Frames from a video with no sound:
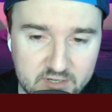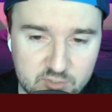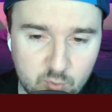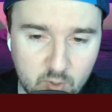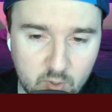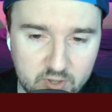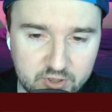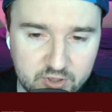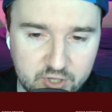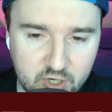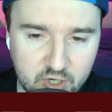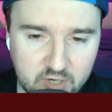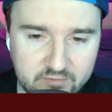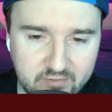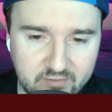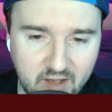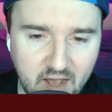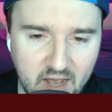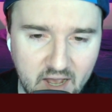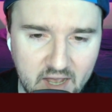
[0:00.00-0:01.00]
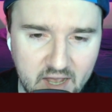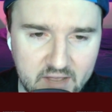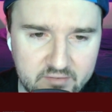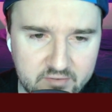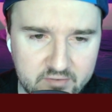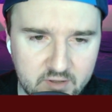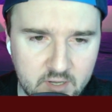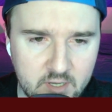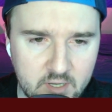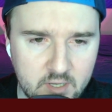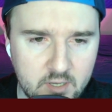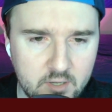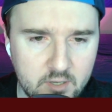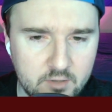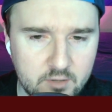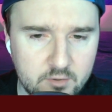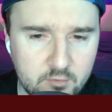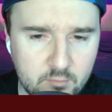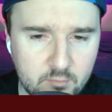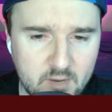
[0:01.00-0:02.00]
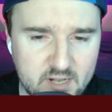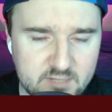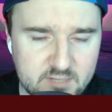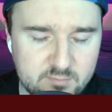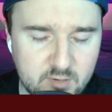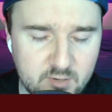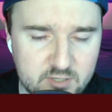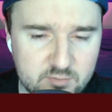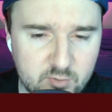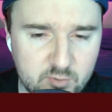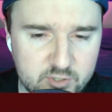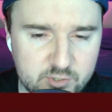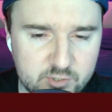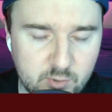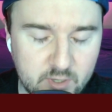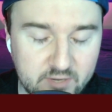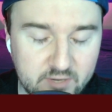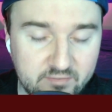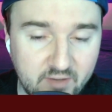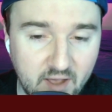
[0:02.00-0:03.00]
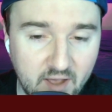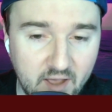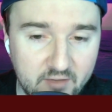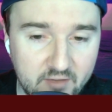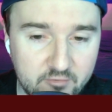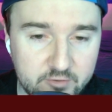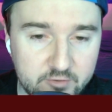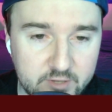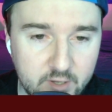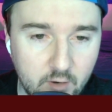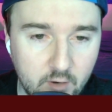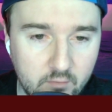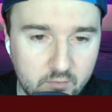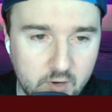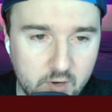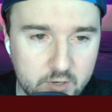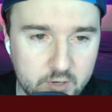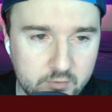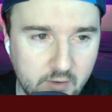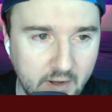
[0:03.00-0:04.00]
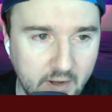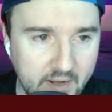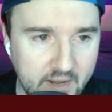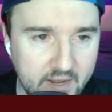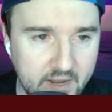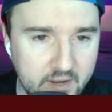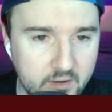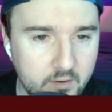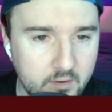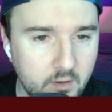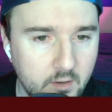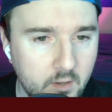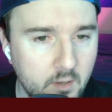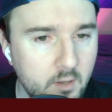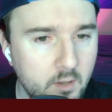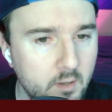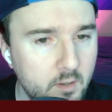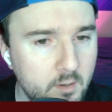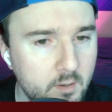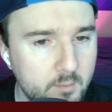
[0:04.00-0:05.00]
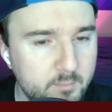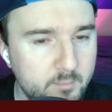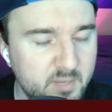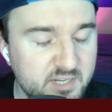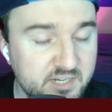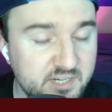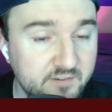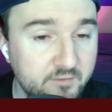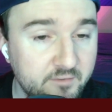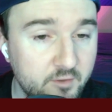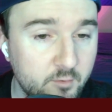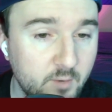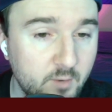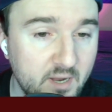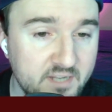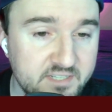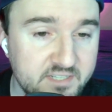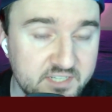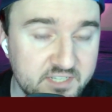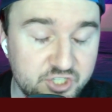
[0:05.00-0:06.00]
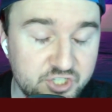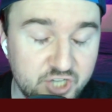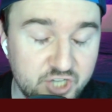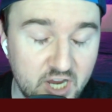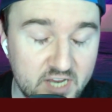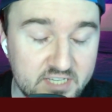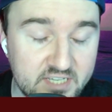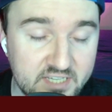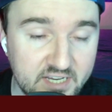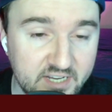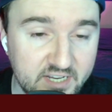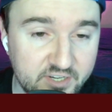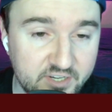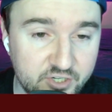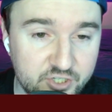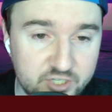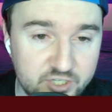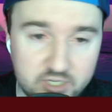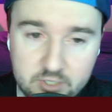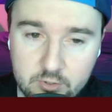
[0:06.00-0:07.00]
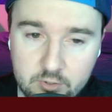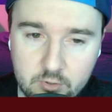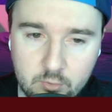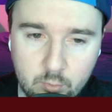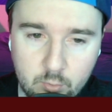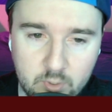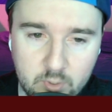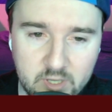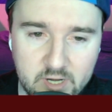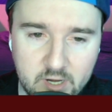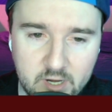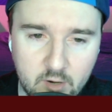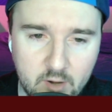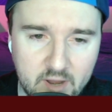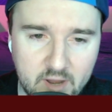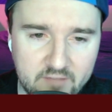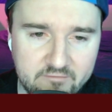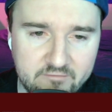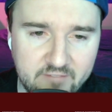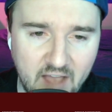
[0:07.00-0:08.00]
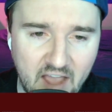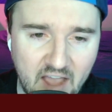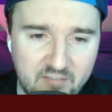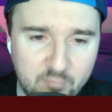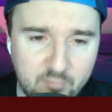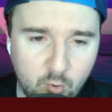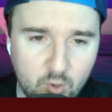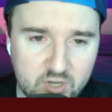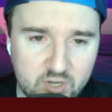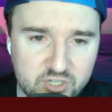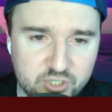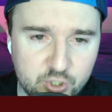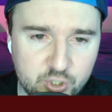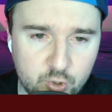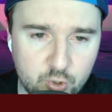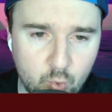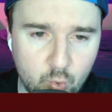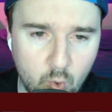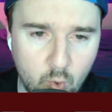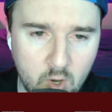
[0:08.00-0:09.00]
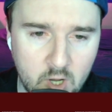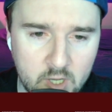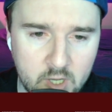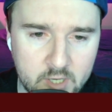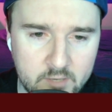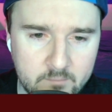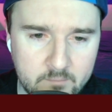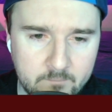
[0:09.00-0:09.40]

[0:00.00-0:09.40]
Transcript: 135 the reds plus 125 with the over under at 8 pitching for the reds is chase anderson with an era of 5.21